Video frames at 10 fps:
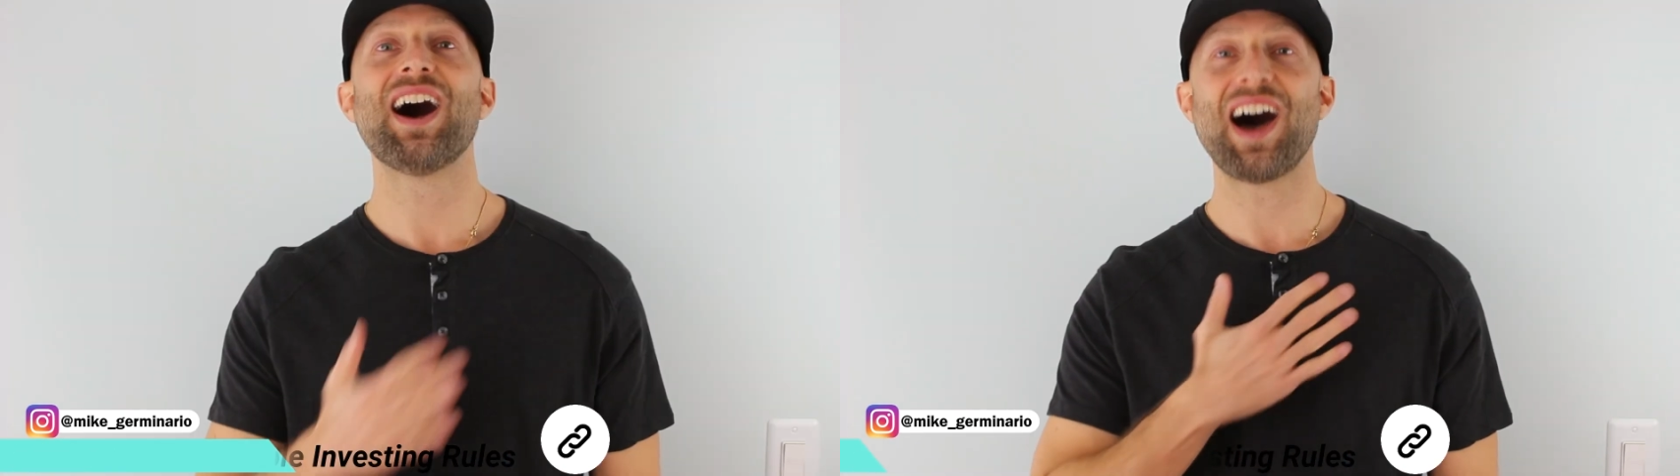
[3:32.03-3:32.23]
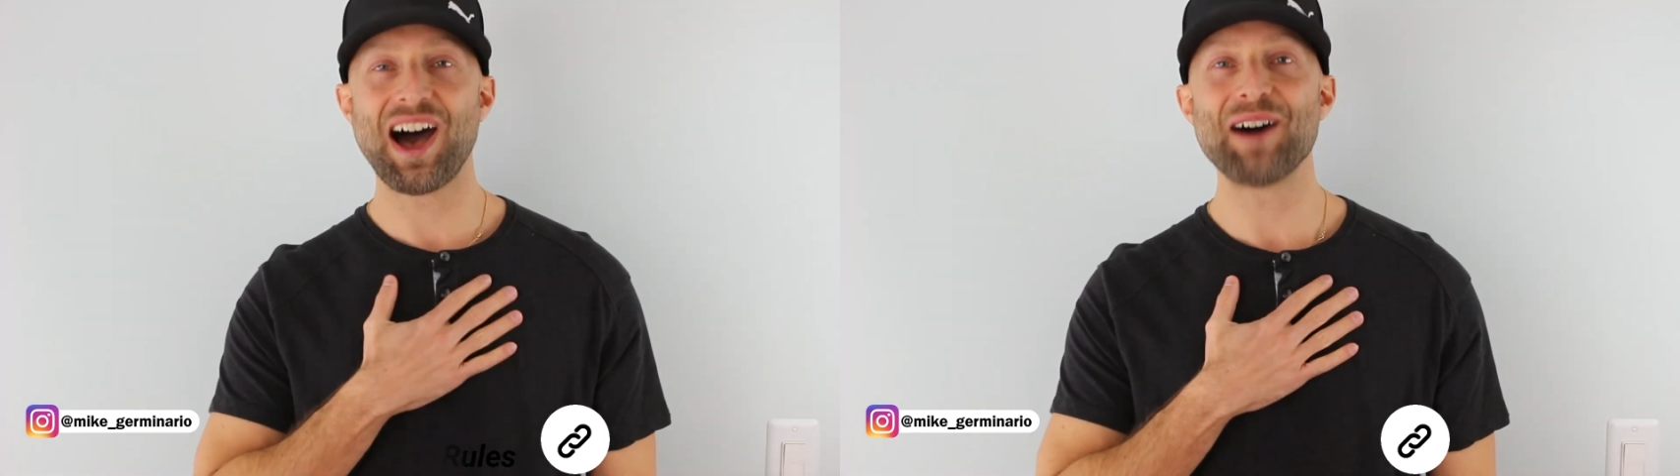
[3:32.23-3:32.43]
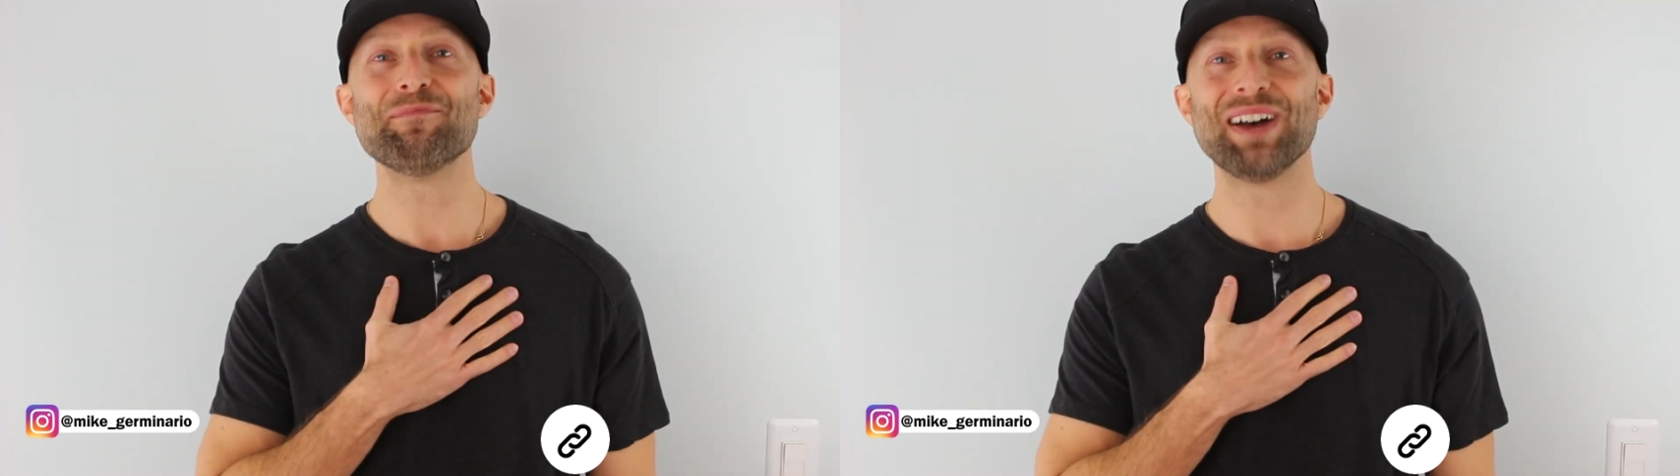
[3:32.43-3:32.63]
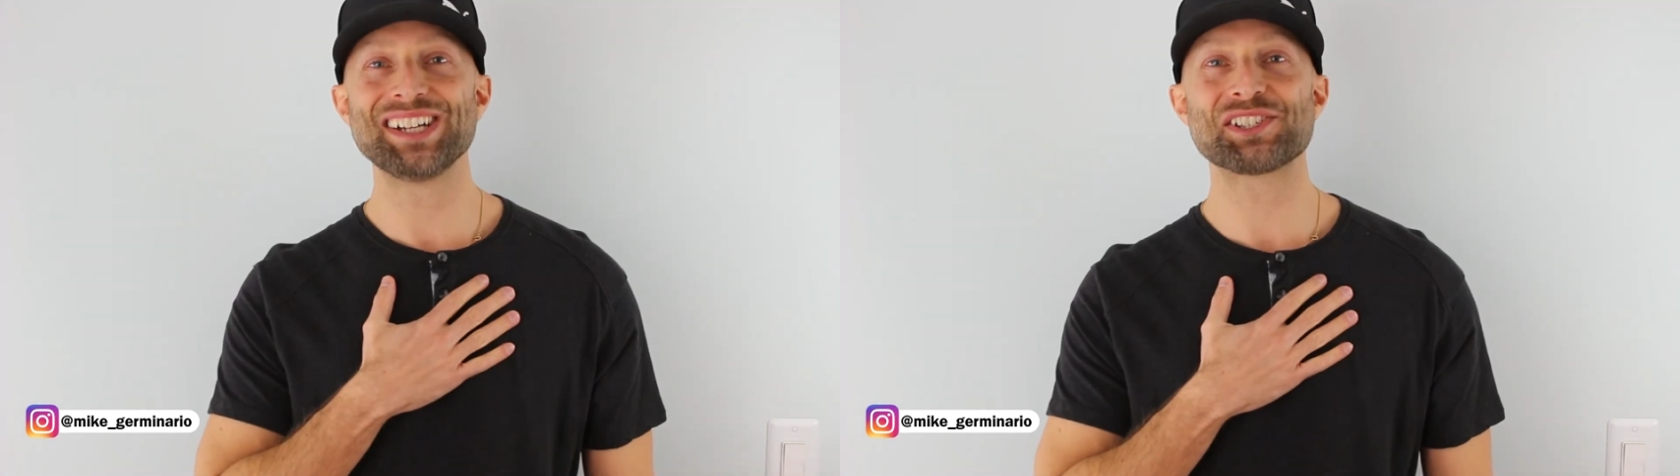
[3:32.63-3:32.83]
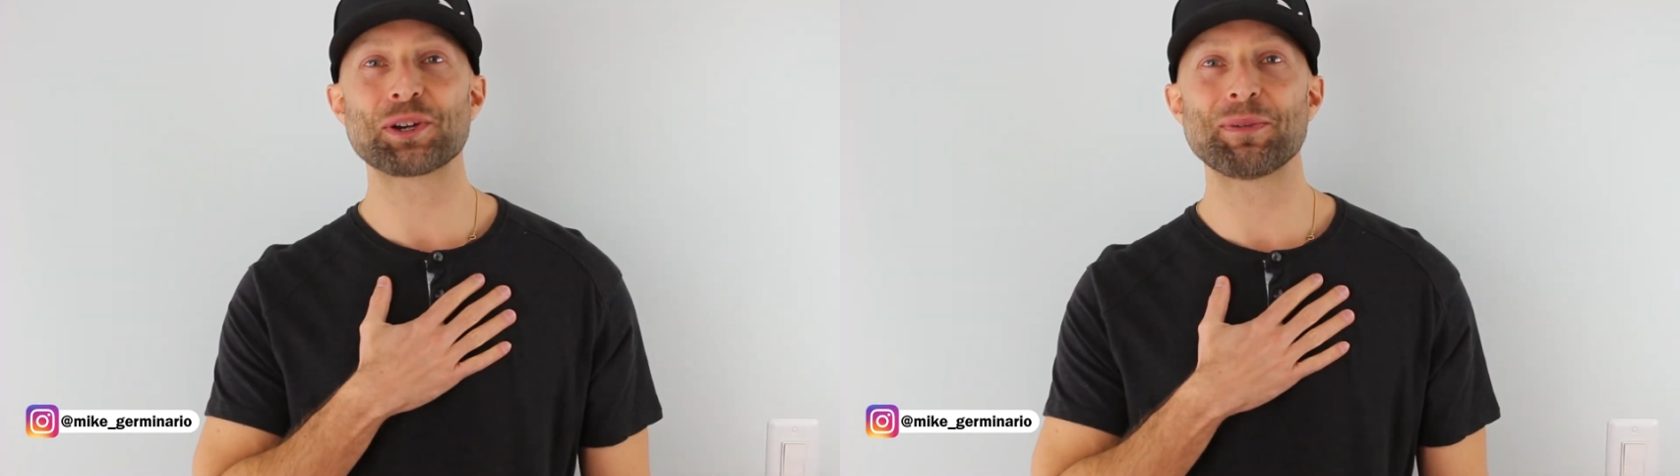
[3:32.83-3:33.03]
I'm
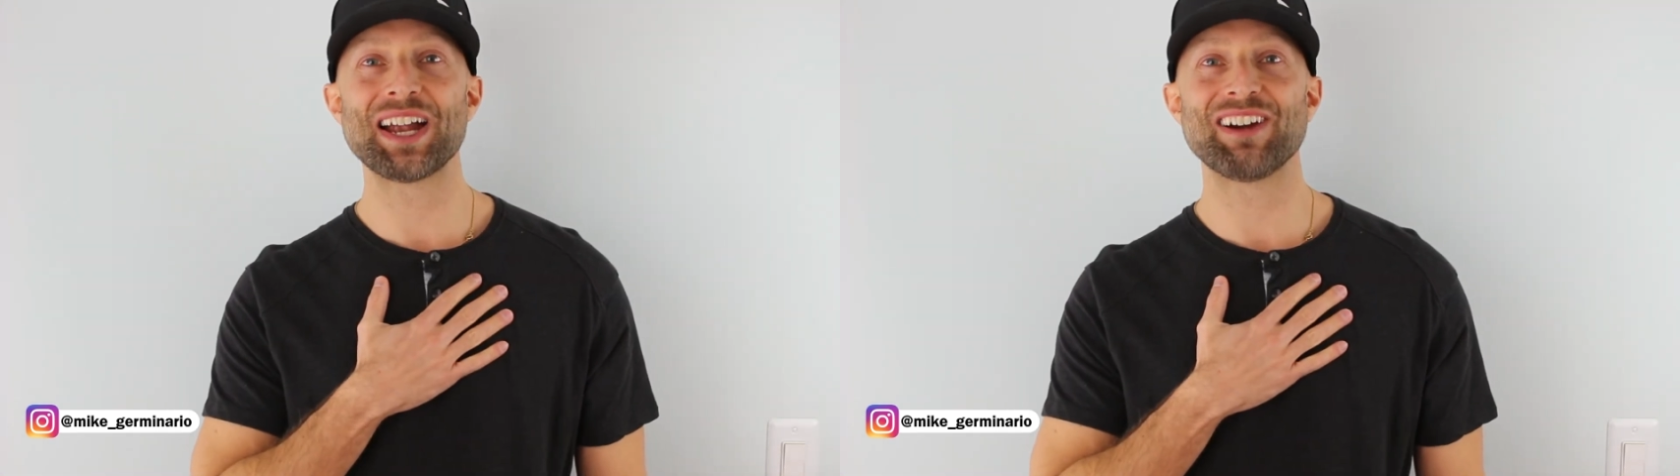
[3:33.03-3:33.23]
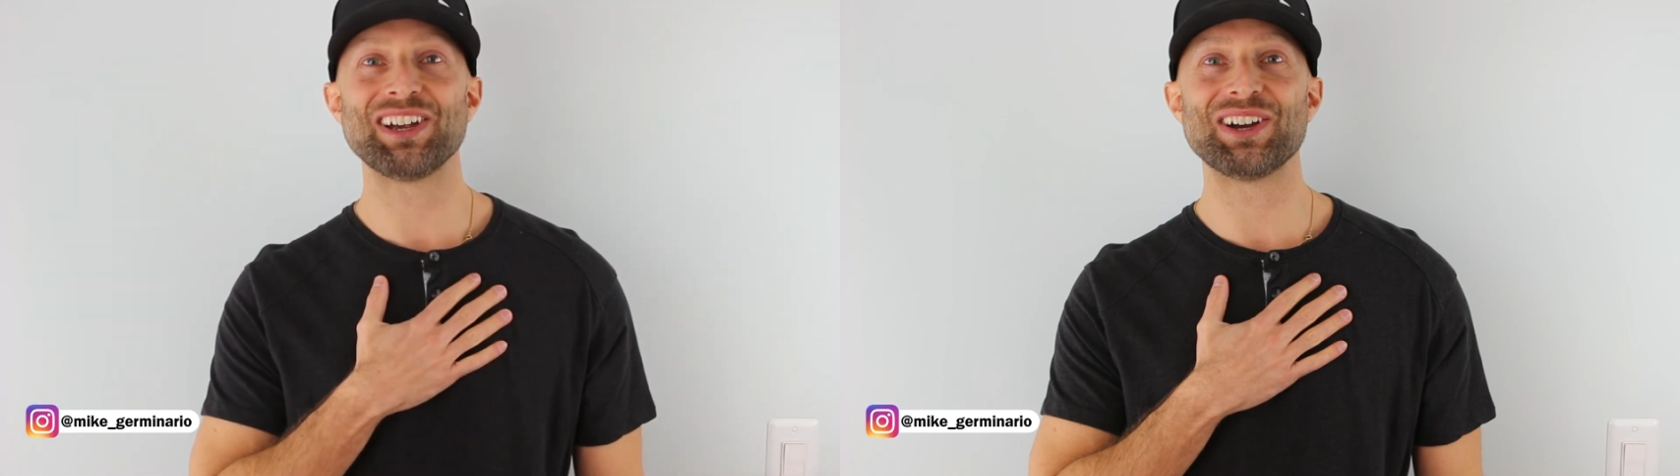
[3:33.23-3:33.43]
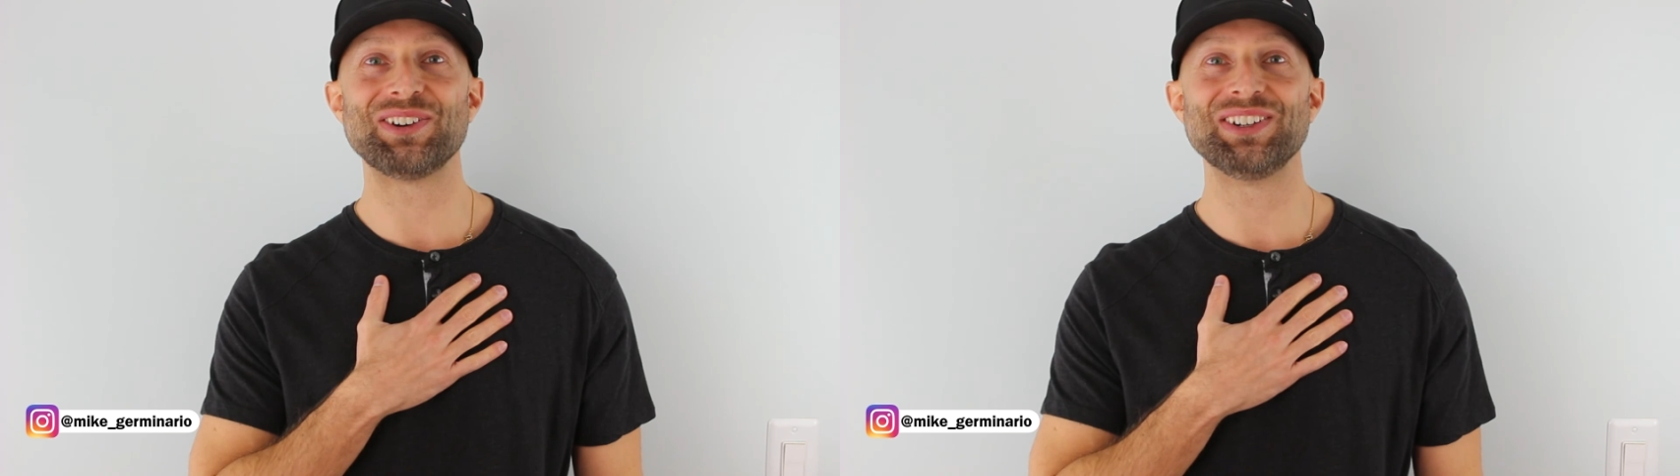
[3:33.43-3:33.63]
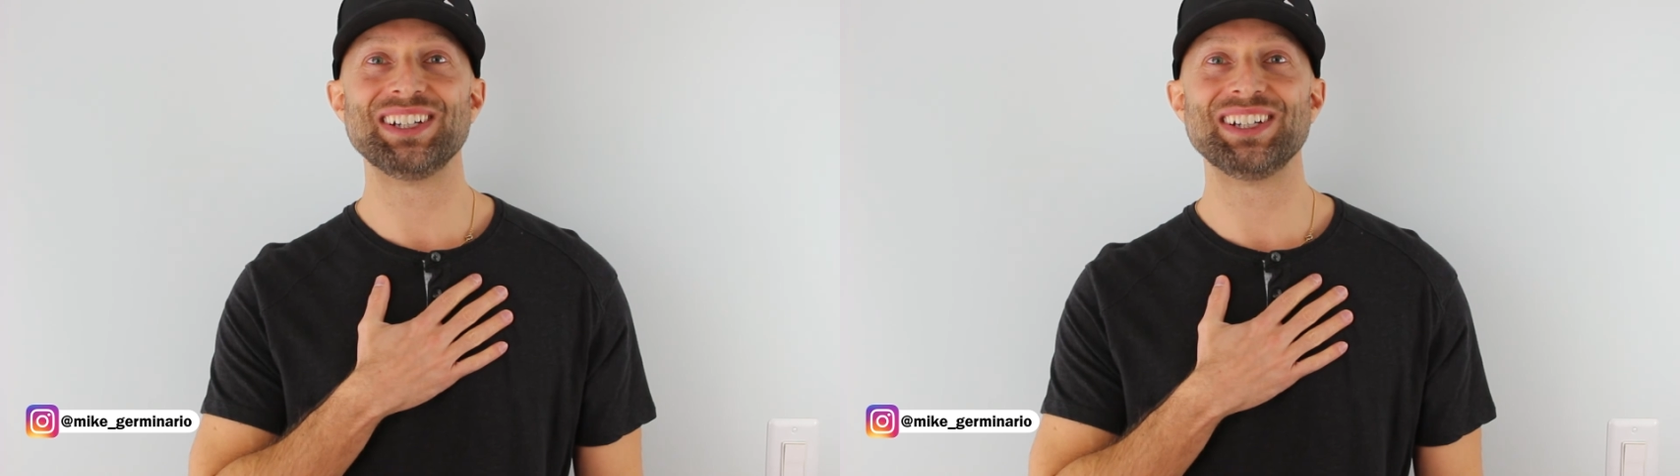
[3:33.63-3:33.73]
Mike Germinario.